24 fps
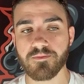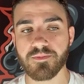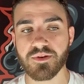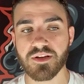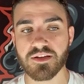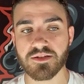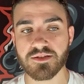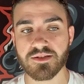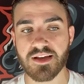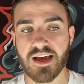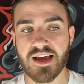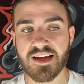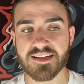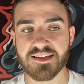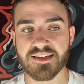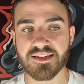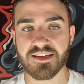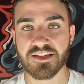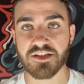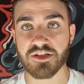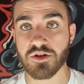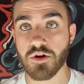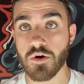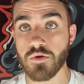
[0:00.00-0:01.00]
because Edson
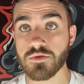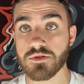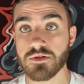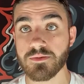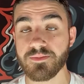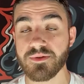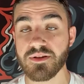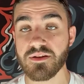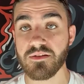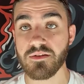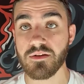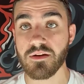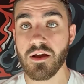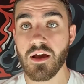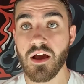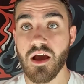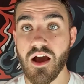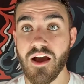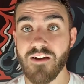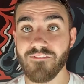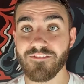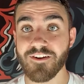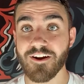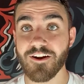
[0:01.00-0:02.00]
is known to be
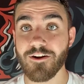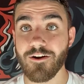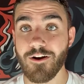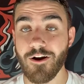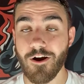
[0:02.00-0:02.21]
a very